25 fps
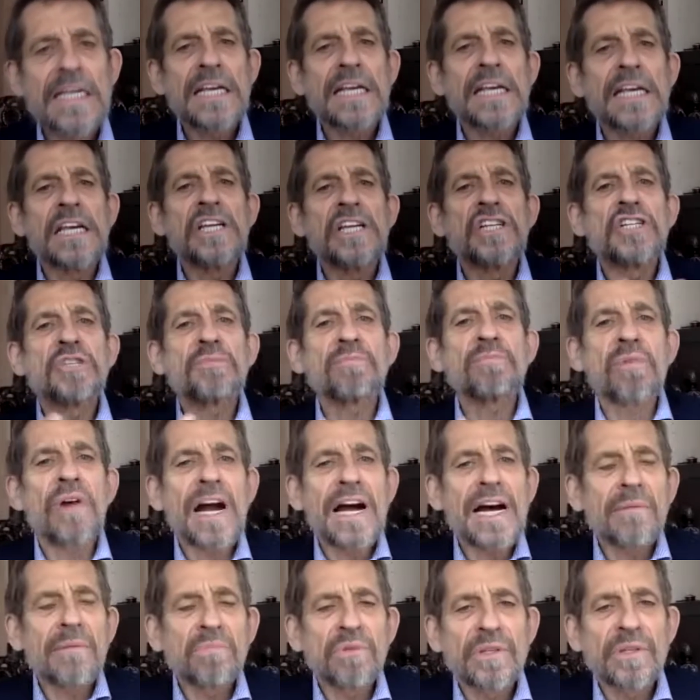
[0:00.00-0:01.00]
Each
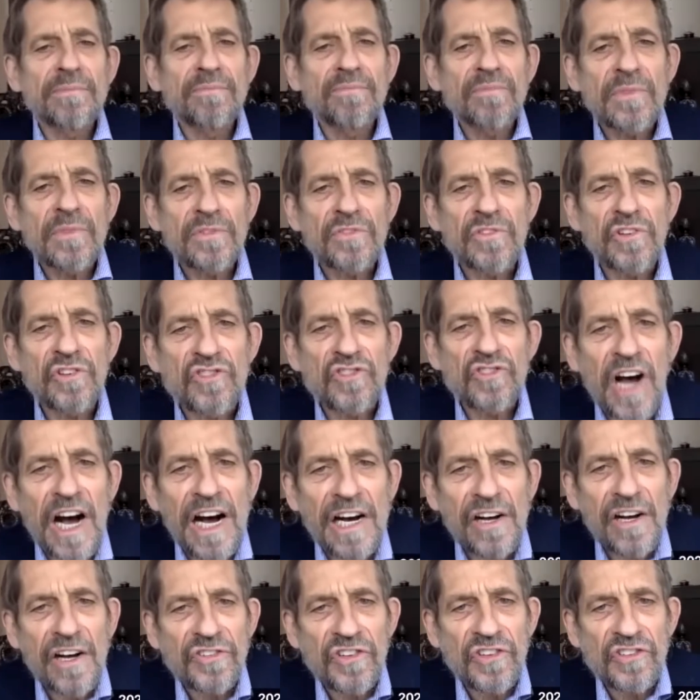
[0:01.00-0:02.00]
problem
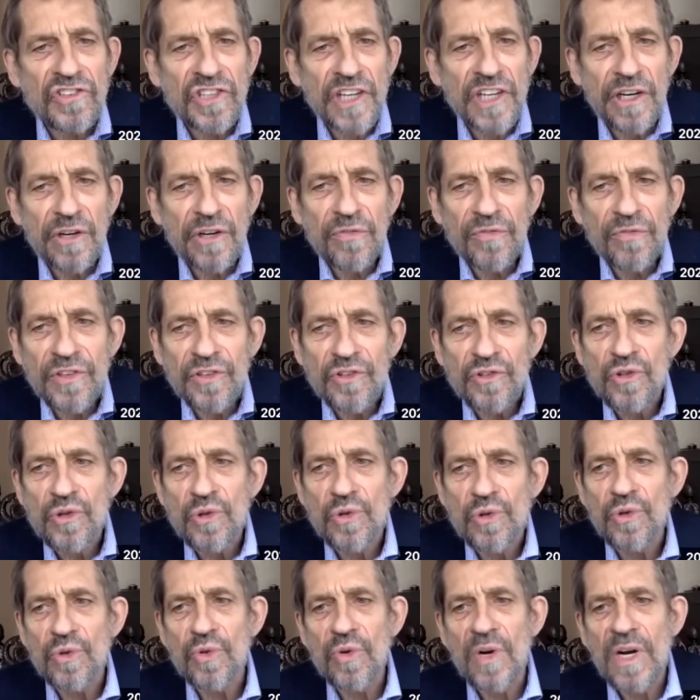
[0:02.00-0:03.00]
dissolves itself
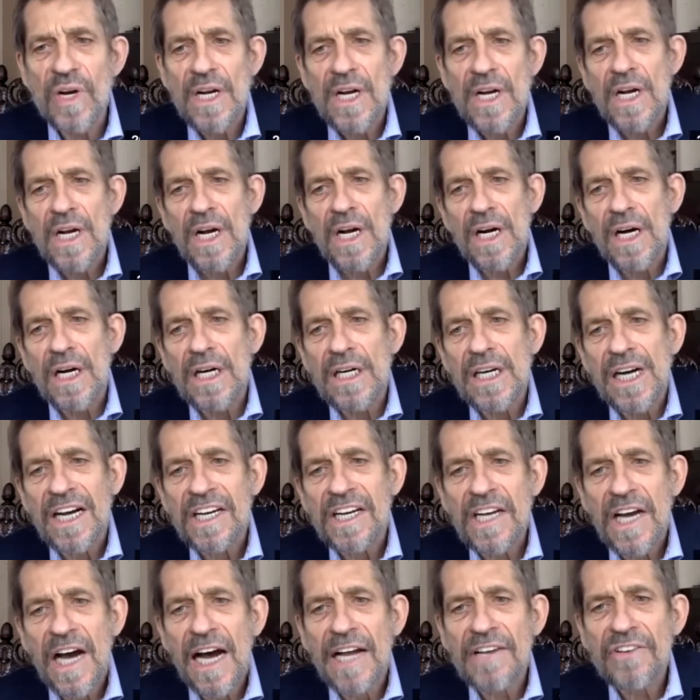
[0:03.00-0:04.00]
into
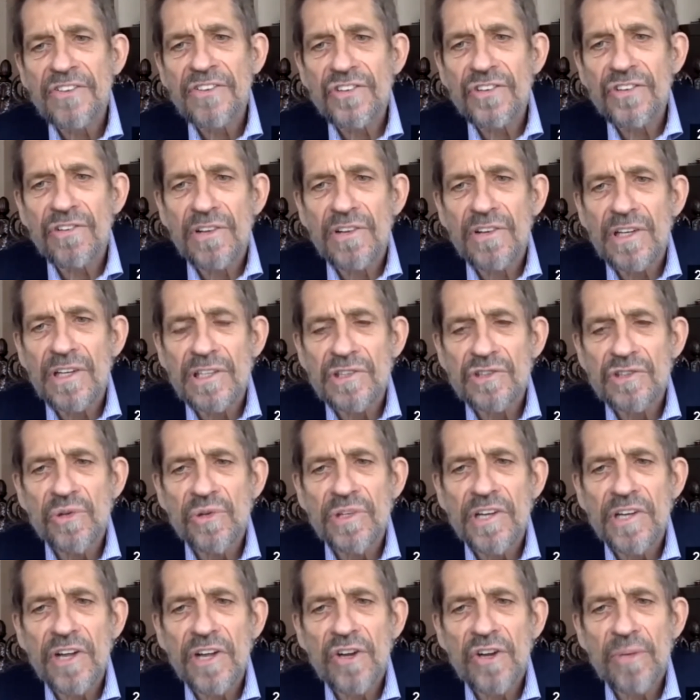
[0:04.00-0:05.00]
to
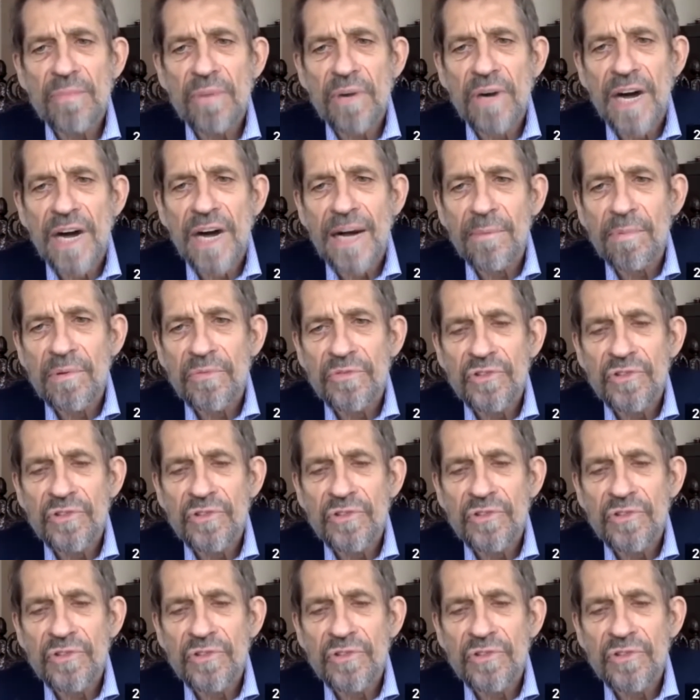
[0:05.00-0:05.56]
another problem.